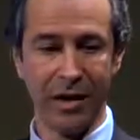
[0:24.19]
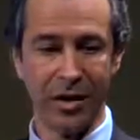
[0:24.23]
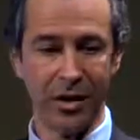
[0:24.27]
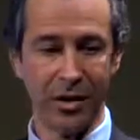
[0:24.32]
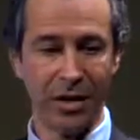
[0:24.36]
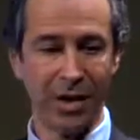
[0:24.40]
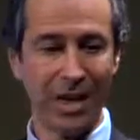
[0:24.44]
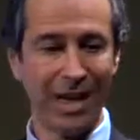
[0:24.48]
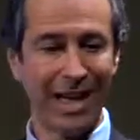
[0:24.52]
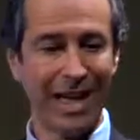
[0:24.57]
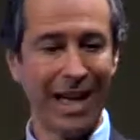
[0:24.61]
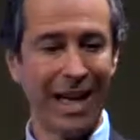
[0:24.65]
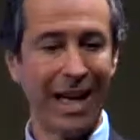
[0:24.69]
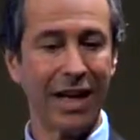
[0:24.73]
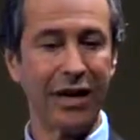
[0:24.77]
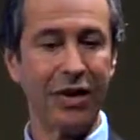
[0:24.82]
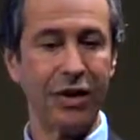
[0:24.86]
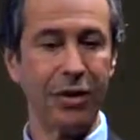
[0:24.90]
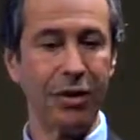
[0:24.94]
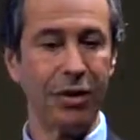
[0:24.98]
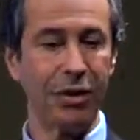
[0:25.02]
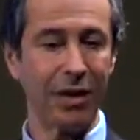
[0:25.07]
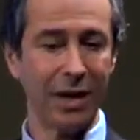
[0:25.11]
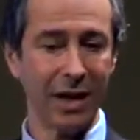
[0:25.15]
so they
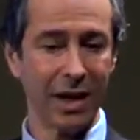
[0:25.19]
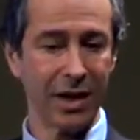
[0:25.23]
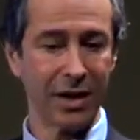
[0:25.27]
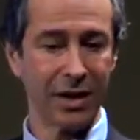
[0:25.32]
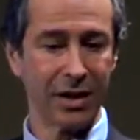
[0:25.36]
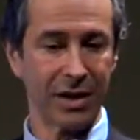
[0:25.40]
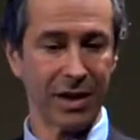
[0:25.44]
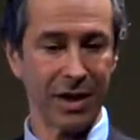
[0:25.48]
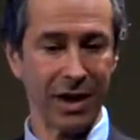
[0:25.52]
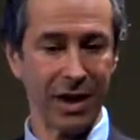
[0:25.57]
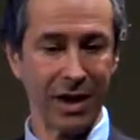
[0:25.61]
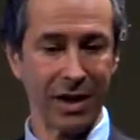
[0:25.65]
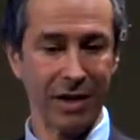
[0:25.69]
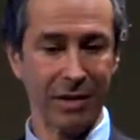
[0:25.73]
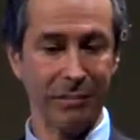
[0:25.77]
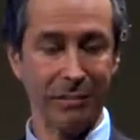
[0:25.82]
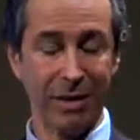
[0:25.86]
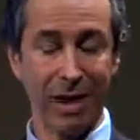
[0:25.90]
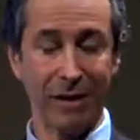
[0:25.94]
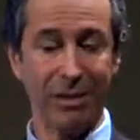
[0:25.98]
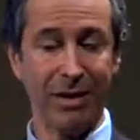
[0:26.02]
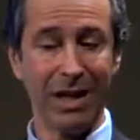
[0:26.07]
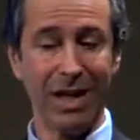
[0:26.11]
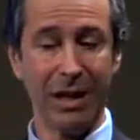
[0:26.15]
can't do things that
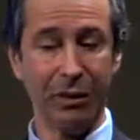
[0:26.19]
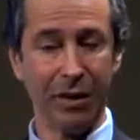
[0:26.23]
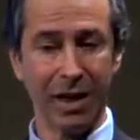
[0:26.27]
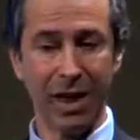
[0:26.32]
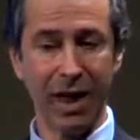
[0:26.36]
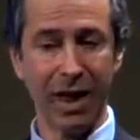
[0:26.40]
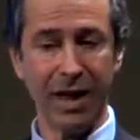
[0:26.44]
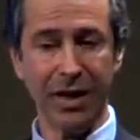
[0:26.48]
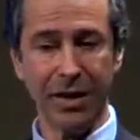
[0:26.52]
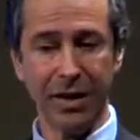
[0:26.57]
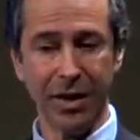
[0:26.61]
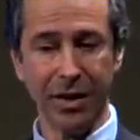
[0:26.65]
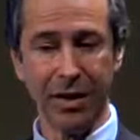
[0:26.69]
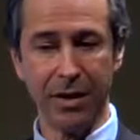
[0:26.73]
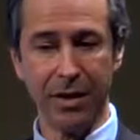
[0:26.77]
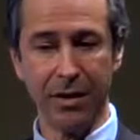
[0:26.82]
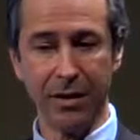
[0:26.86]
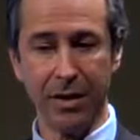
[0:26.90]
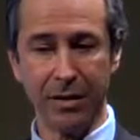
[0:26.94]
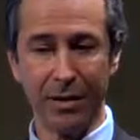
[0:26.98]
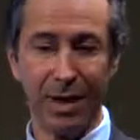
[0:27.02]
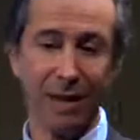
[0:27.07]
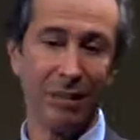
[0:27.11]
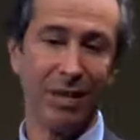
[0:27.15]
maybe they would like to
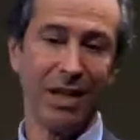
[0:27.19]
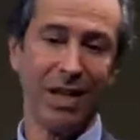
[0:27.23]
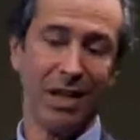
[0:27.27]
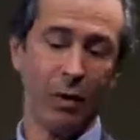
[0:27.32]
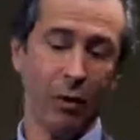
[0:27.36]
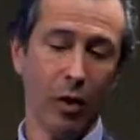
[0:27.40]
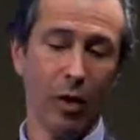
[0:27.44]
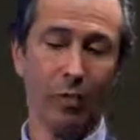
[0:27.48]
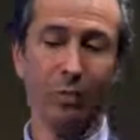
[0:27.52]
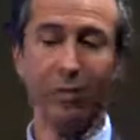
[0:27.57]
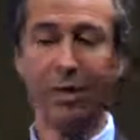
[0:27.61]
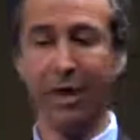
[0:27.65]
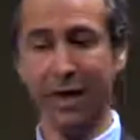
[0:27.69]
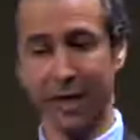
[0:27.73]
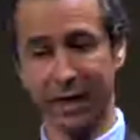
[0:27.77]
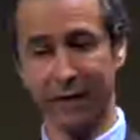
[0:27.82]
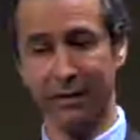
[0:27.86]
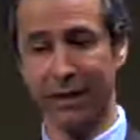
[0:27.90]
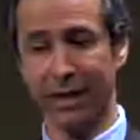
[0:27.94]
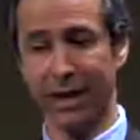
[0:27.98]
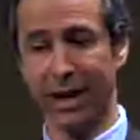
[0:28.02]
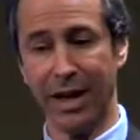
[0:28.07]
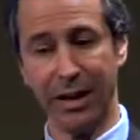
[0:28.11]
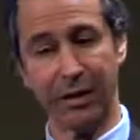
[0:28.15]
do or maybe they won't
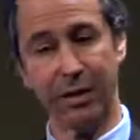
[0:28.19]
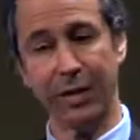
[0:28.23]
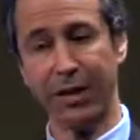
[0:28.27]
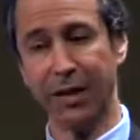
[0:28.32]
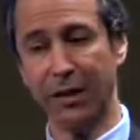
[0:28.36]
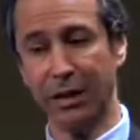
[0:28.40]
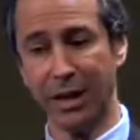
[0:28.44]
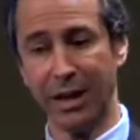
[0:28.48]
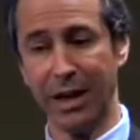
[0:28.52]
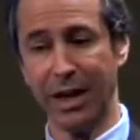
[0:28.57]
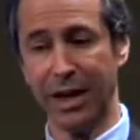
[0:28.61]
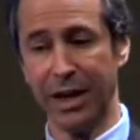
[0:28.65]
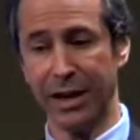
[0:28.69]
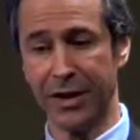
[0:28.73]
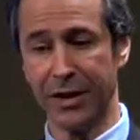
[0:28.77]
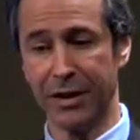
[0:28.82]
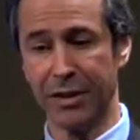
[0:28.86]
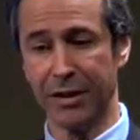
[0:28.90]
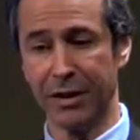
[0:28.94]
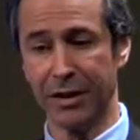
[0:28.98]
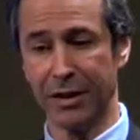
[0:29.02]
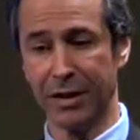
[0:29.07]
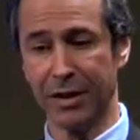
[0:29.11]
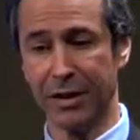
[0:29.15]
believe in. I don't know what the
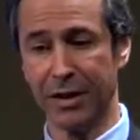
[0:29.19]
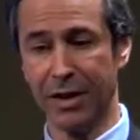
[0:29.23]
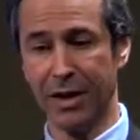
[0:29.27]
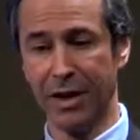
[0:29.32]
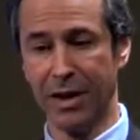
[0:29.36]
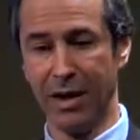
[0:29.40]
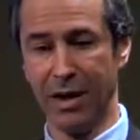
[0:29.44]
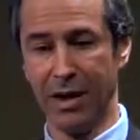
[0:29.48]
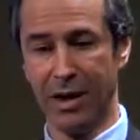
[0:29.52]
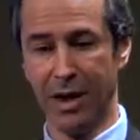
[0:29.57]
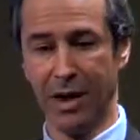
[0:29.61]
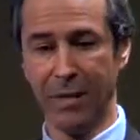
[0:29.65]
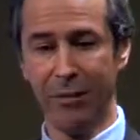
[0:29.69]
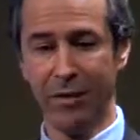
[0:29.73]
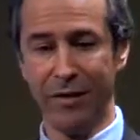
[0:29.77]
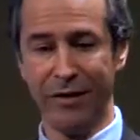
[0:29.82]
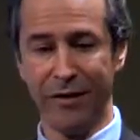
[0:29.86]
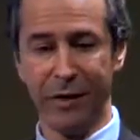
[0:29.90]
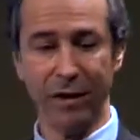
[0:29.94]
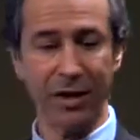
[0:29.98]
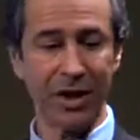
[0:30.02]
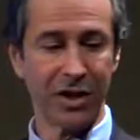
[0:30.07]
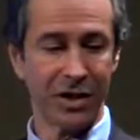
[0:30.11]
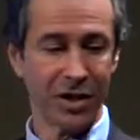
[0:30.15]
answer is. But
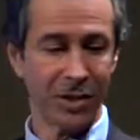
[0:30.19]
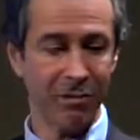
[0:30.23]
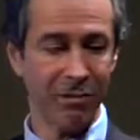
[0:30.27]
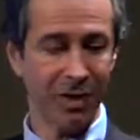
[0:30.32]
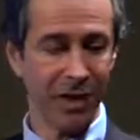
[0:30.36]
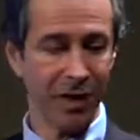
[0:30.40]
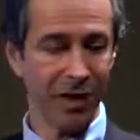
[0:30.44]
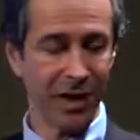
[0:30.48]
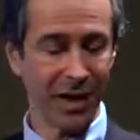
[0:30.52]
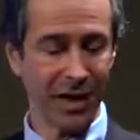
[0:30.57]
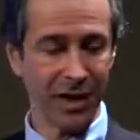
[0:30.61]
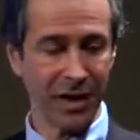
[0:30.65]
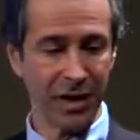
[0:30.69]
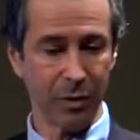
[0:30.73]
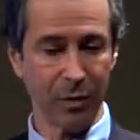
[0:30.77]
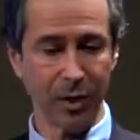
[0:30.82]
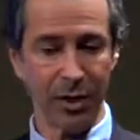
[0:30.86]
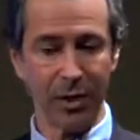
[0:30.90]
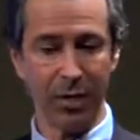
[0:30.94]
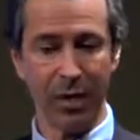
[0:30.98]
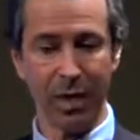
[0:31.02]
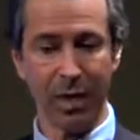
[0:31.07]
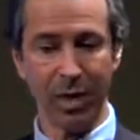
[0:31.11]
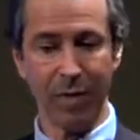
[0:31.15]
very simple things that
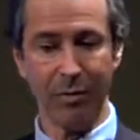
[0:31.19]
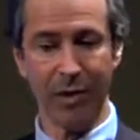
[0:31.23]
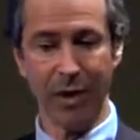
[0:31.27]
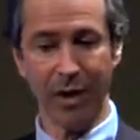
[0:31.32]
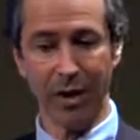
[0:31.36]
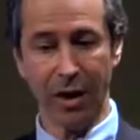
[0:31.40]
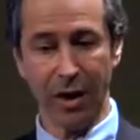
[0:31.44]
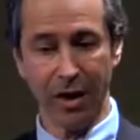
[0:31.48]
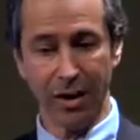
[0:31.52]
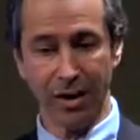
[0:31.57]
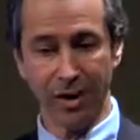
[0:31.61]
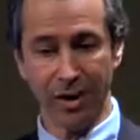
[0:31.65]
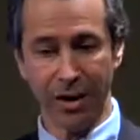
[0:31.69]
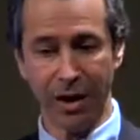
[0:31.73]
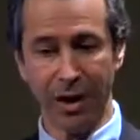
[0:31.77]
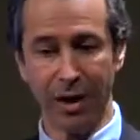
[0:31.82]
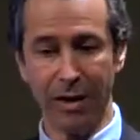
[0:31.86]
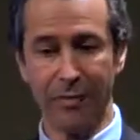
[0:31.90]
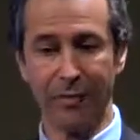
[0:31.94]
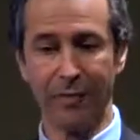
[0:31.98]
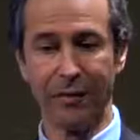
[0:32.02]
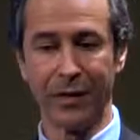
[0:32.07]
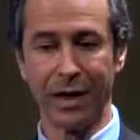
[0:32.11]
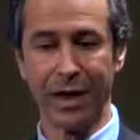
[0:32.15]
we talk about all the
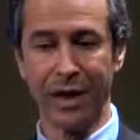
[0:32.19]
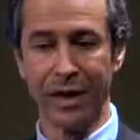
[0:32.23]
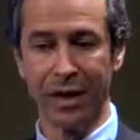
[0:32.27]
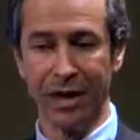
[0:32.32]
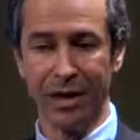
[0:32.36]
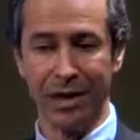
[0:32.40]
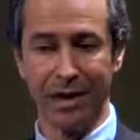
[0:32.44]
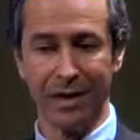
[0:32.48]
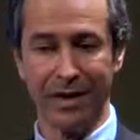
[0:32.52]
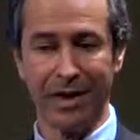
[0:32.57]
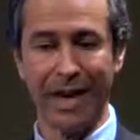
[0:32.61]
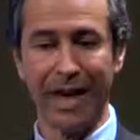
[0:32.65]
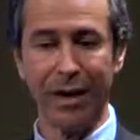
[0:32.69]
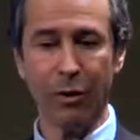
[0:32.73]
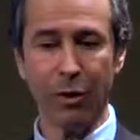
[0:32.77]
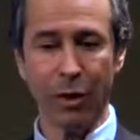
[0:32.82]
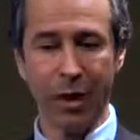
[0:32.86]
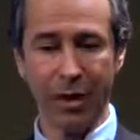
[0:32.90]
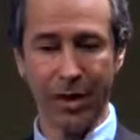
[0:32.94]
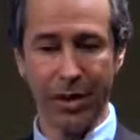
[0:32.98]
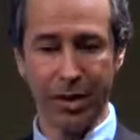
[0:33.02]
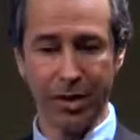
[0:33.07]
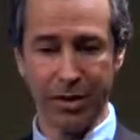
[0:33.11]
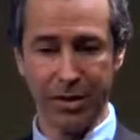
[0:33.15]
time.
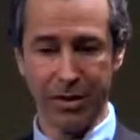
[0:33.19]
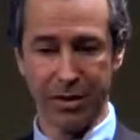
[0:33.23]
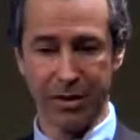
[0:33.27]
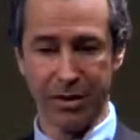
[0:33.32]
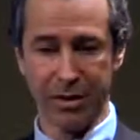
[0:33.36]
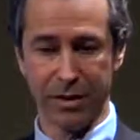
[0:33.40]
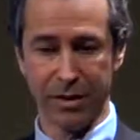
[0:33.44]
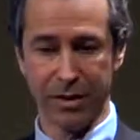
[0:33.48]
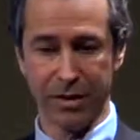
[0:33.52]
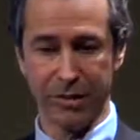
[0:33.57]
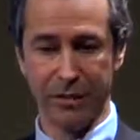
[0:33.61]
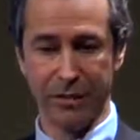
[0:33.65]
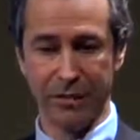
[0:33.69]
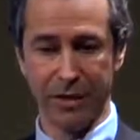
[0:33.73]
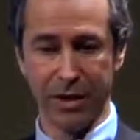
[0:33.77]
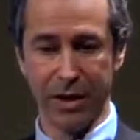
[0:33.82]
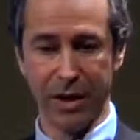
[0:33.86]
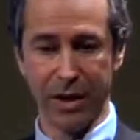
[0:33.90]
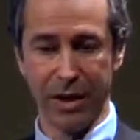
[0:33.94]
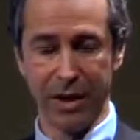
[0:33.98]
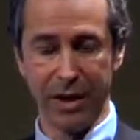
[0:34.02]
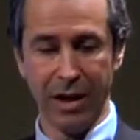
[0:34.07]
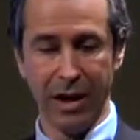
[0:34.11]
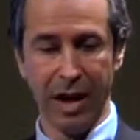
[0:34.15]
Thyroid issues.
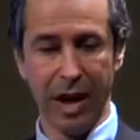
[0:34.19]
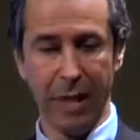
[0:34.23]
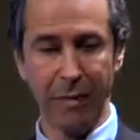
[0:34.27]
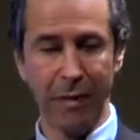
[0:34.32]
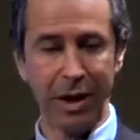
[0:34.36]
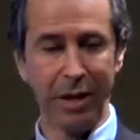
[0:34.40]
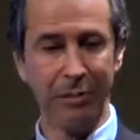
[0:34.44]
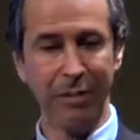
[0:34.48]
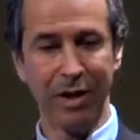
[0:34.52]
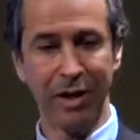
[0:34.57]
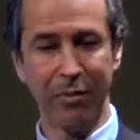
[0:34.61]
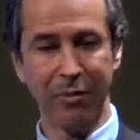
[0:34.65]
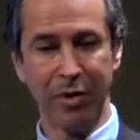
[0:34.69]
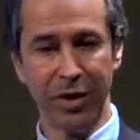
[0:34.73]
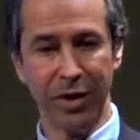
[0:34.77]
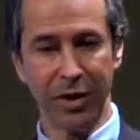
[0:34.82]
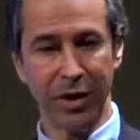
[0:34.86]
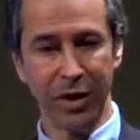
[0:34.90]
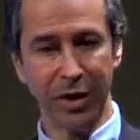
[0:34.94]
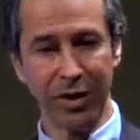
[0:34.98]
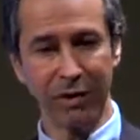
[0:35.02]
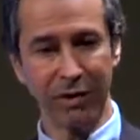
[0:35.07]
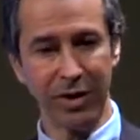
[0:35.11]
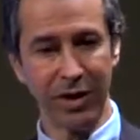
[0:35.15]
How many people
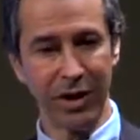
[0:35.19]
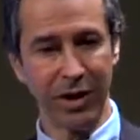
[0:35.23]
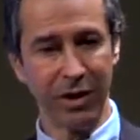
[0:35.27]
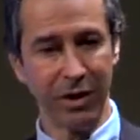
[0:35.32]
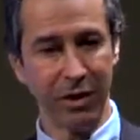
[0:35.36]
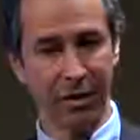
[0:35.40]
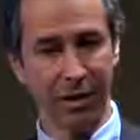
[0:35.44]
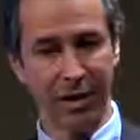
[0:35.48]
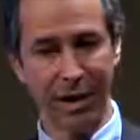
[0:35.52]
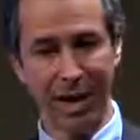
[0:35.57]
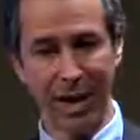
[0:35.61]
in here have seen their